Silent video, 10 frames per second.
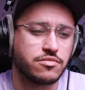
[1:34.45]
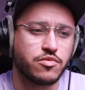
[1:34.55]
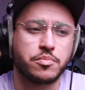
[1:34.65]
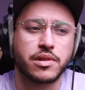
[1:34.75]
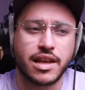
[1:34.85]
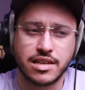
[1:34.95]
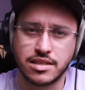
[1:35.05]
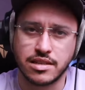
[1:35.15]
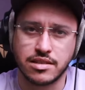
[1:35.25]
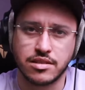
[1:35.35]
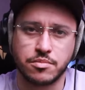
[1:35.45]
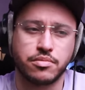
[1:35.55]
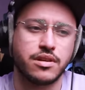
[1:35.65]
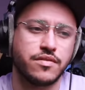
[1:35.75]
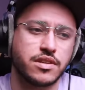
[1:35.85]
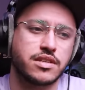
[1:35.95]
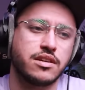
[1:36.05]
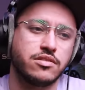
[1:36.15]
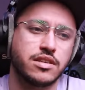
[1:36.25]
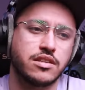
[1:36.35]
replaces the previous
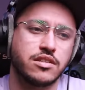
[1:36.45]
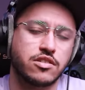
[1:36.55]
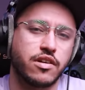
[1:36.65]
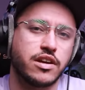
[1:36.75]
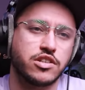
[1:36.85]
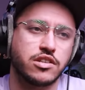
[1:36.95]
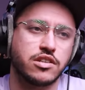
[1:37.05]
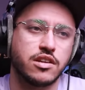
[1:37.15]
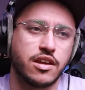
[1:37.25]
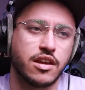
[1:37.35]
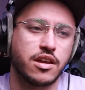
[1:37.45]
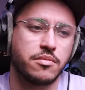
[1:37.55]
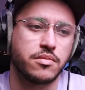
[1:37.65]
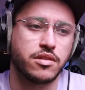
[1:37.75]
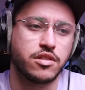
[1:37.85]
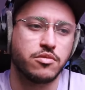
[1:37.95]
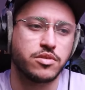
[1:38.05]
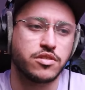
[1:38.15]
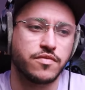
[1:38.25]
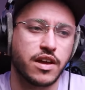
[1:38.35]
Gilded integration that
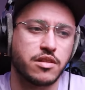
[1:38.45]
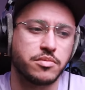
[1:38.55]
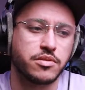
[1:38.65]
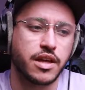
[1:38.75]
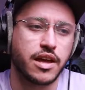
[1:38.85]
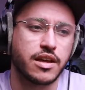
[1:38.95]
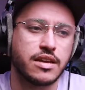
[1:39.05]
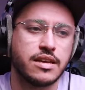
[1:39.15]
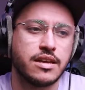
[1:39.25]
was available there.